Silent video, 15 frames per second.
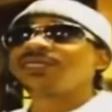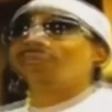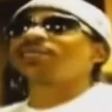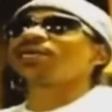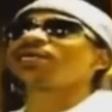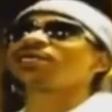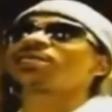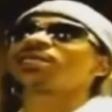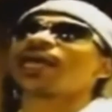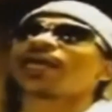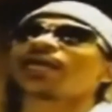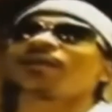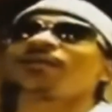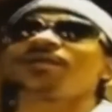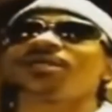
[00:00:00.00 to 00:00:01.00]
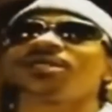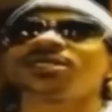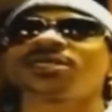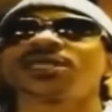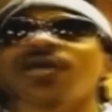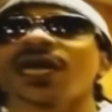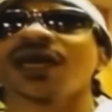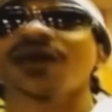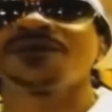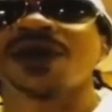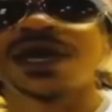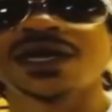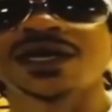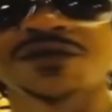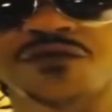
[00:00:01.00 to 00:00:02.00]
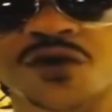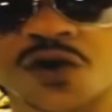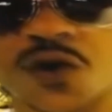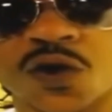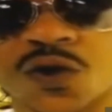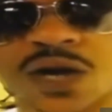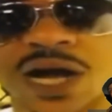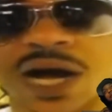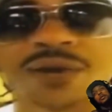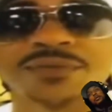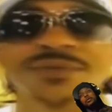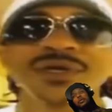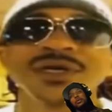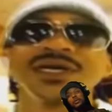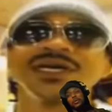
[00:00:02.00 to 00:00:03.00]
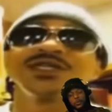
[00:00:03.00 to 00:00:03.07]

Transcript: Treat you like the beach chair, make you fold up.